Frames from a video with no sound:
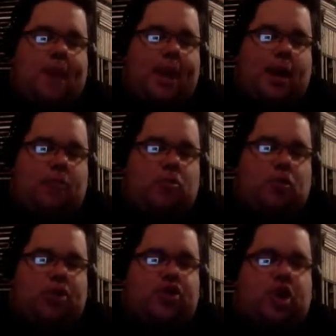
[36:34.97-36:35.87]
but um,
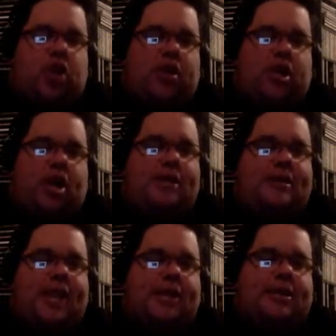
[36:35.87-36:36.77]
Chris Jericho
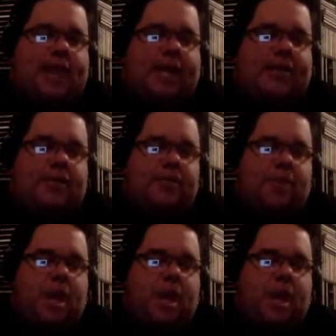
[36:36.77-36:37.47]
said that